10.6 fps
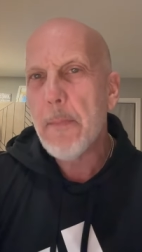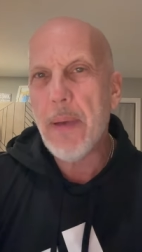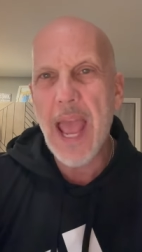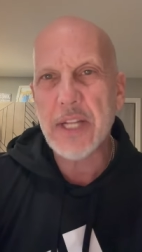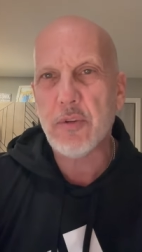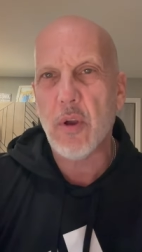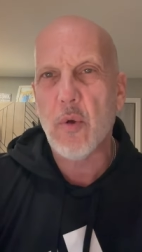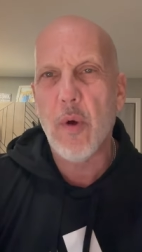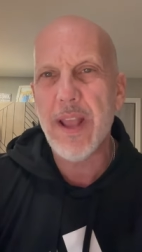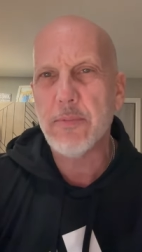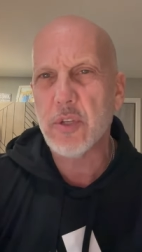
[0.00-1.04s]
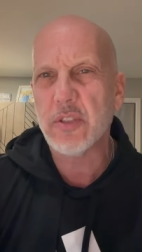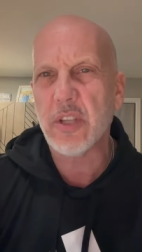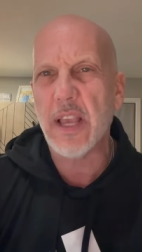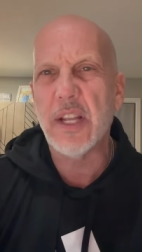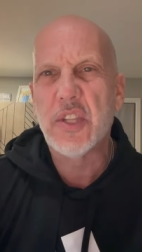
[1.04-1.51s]
Patrick Williams looks
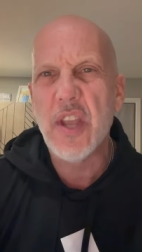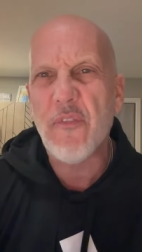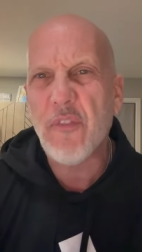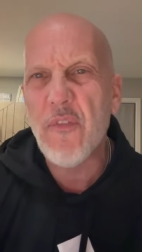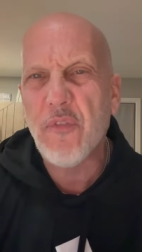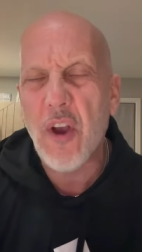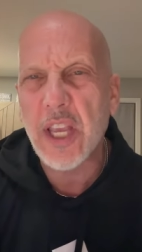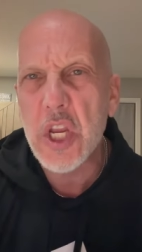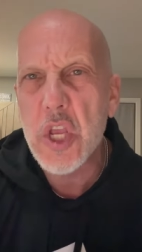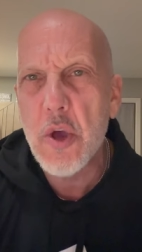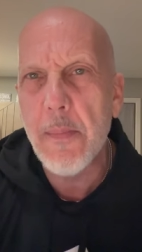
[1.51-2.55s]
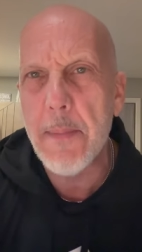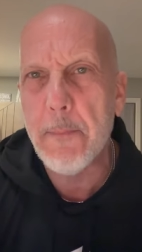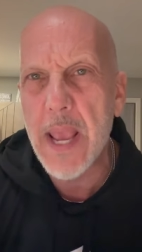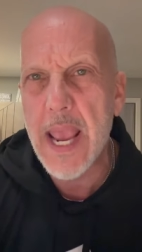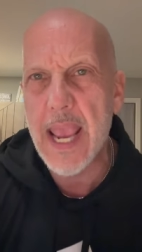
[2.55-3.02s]
like a different freaking human
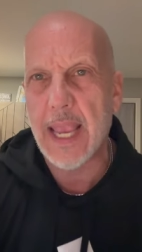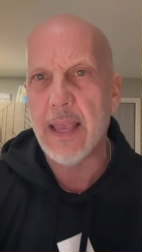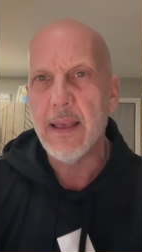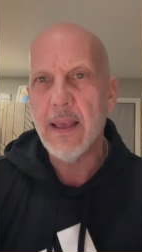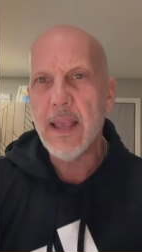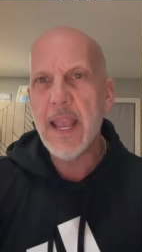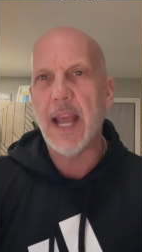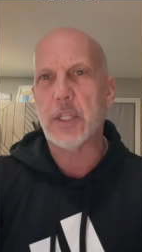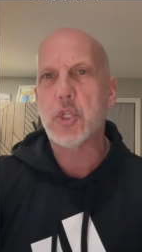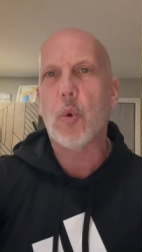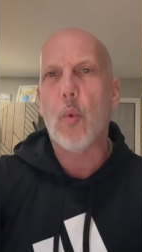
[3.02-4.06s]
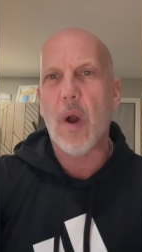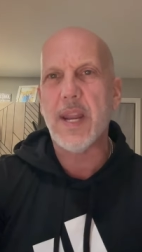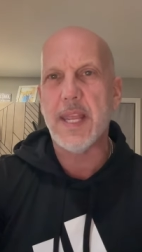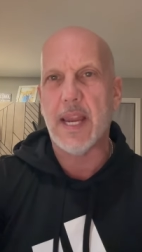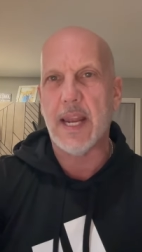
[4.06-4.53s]
being. He had
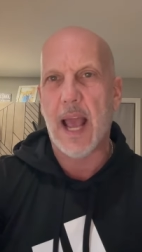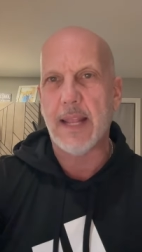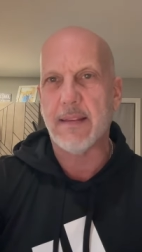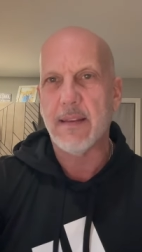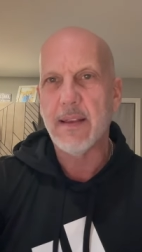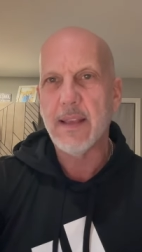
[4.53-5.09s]
20 tonight.